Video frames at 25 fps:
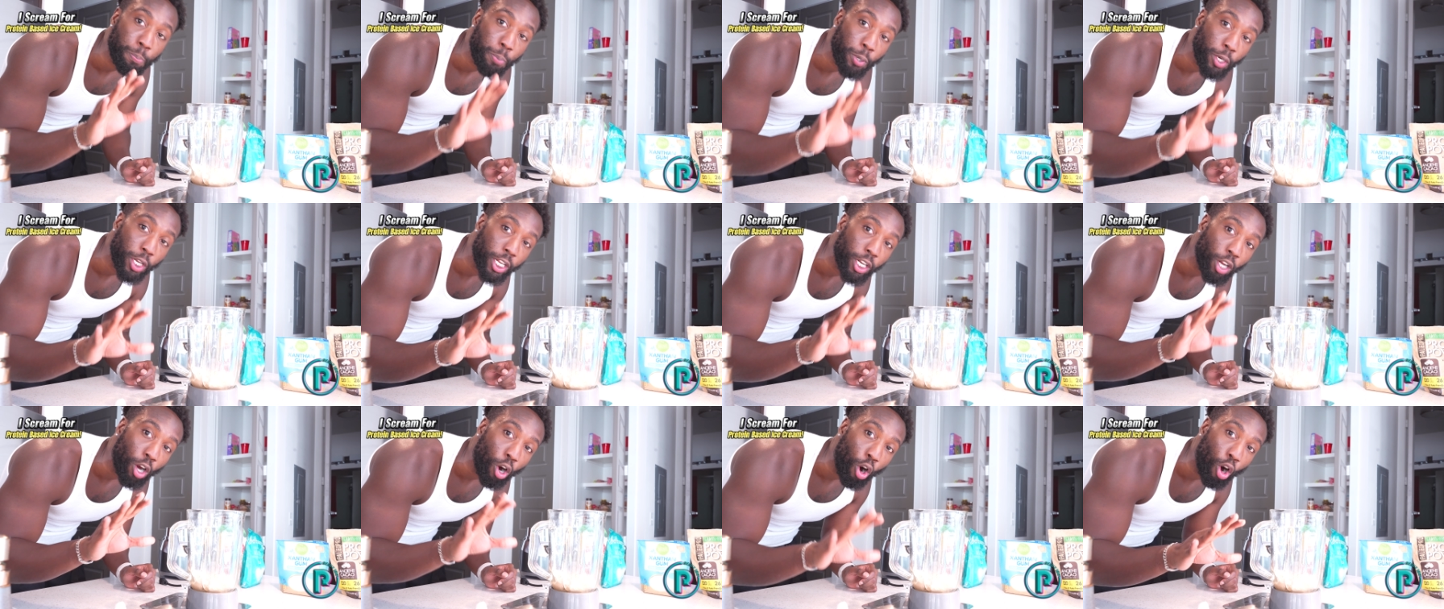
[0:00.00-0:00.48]
put
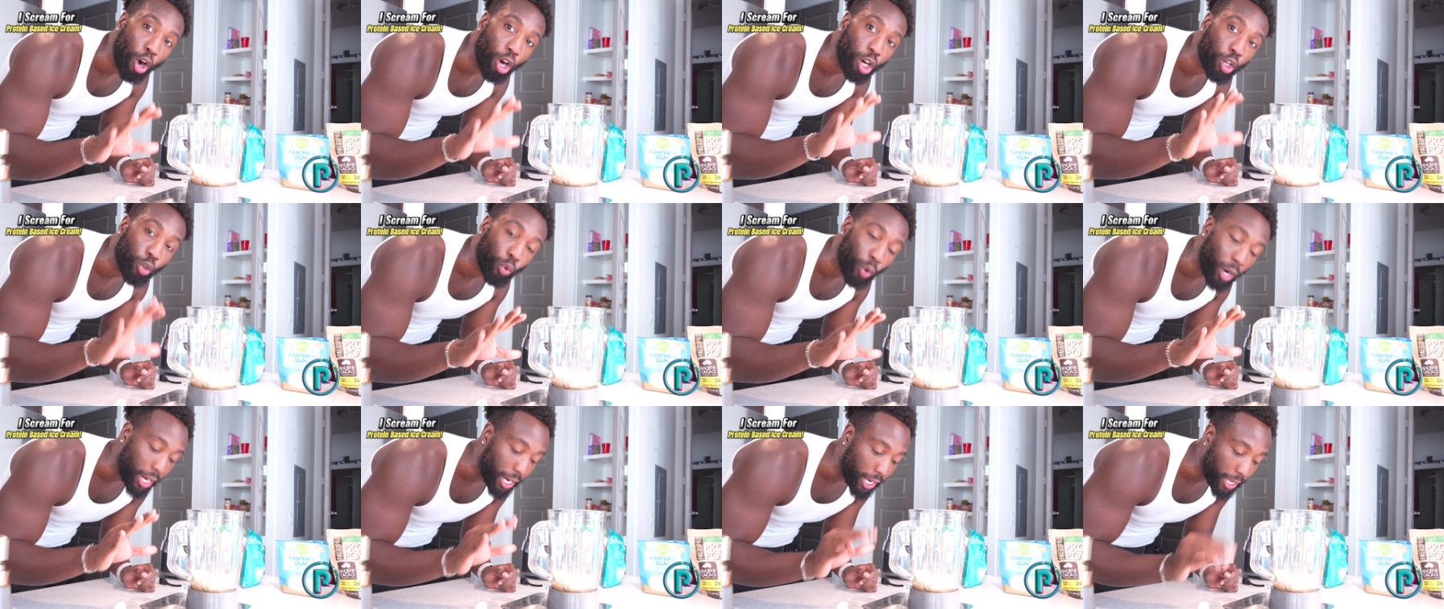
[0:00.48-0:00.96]
it on
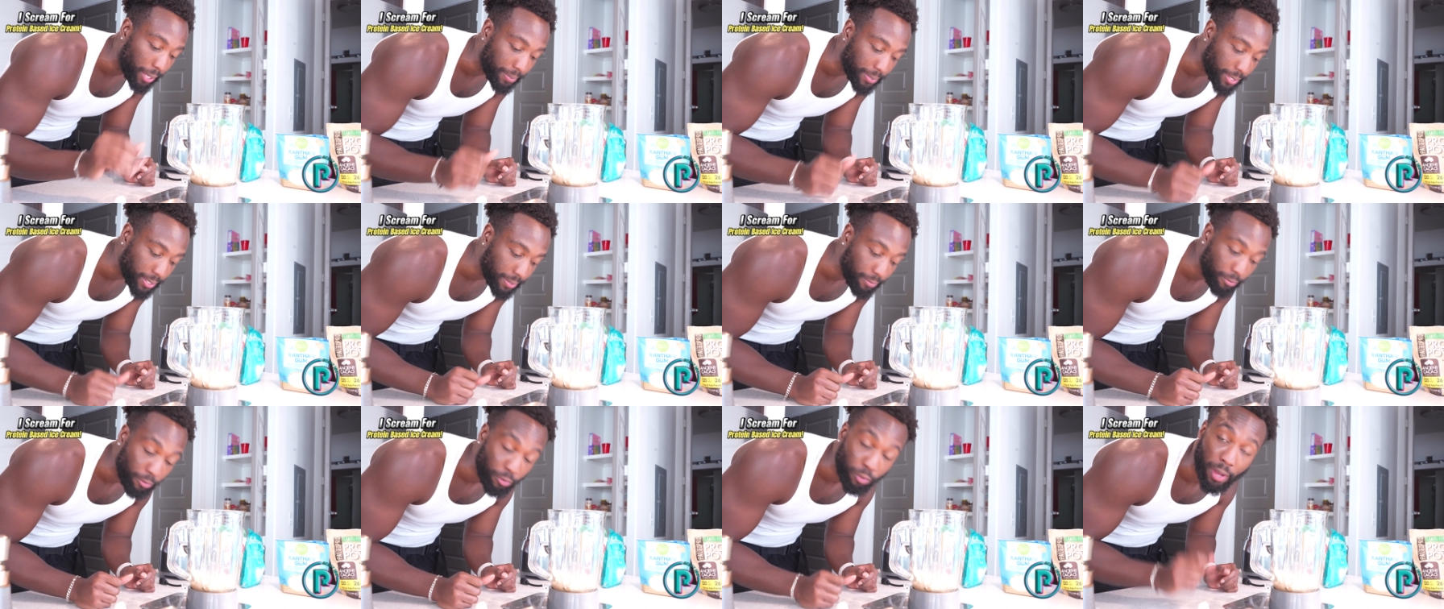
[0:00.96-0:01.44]

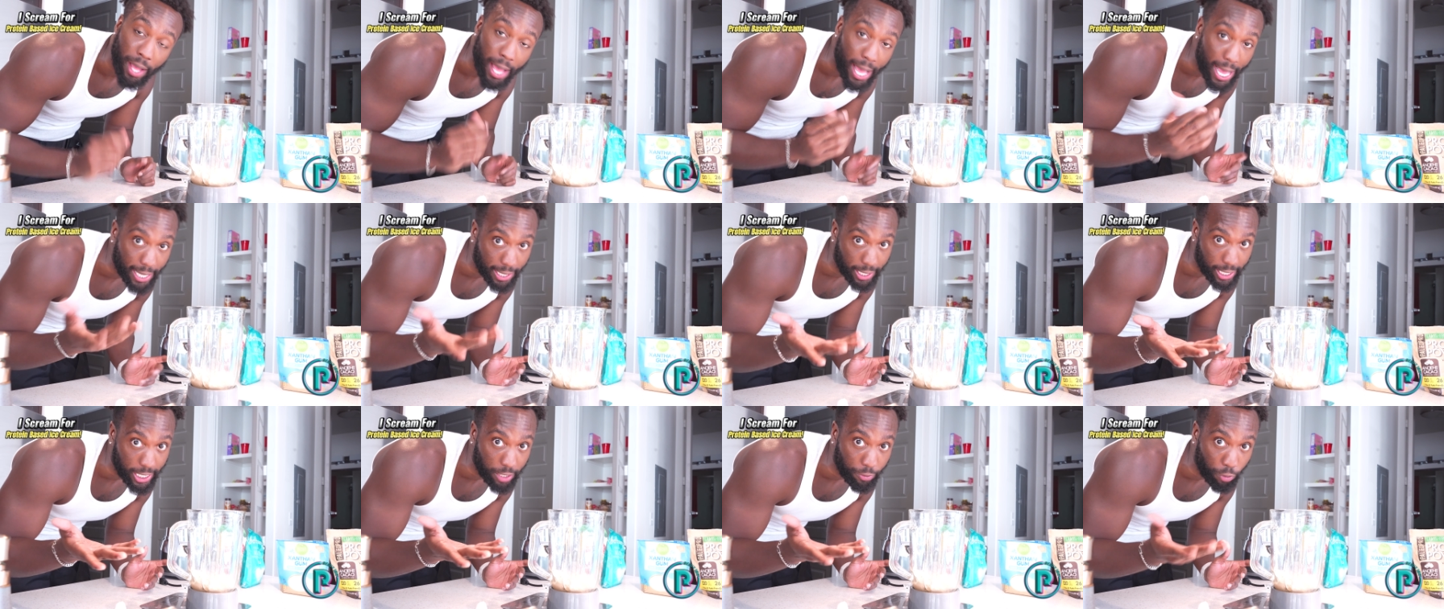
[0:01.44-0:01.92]
grams
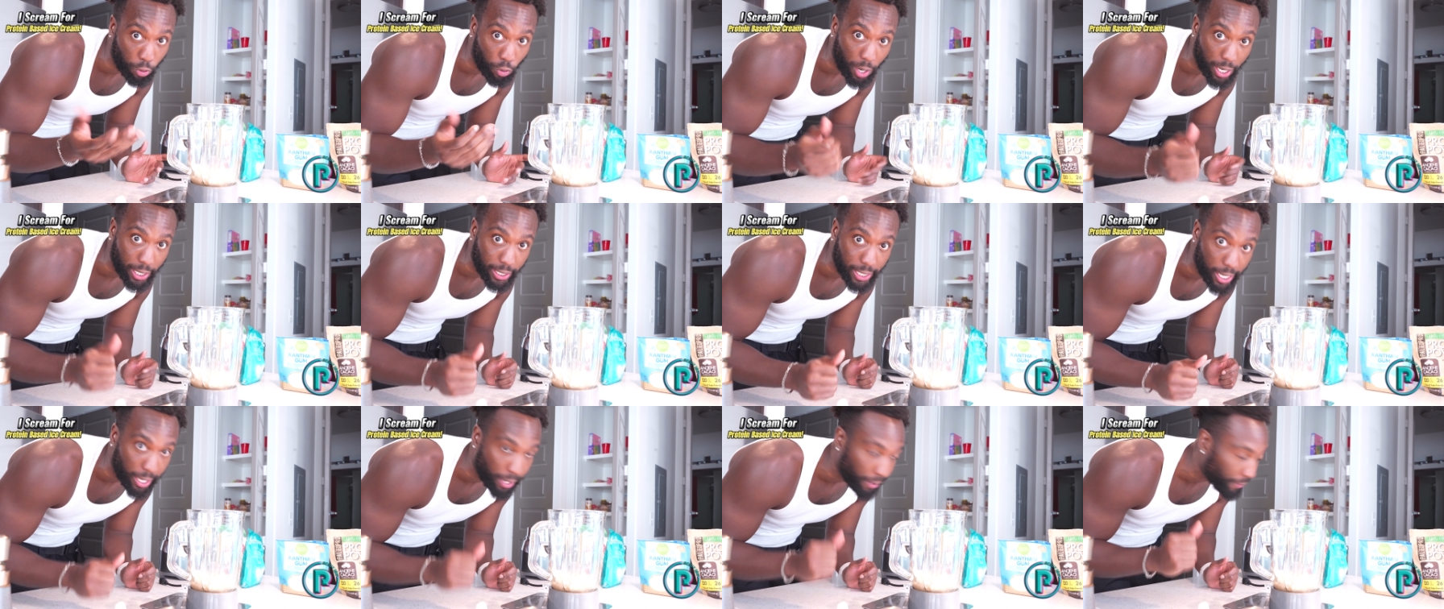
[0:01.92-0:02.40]
at least for
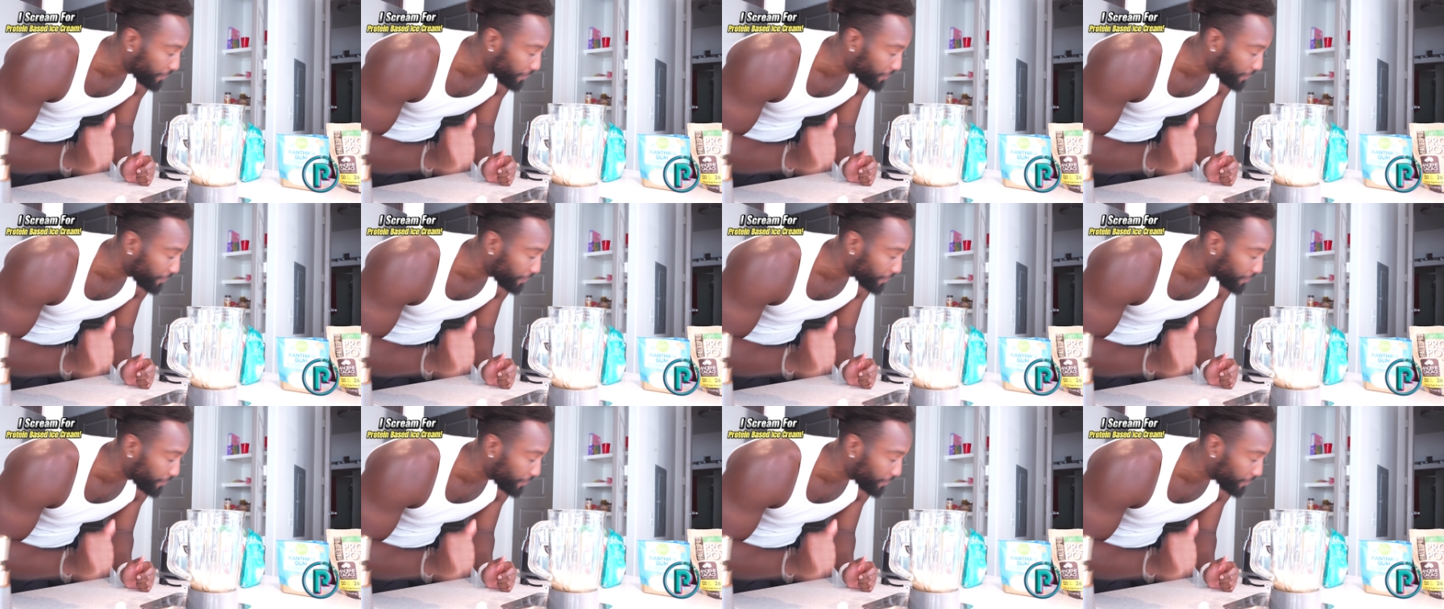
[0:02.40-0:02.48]
right now.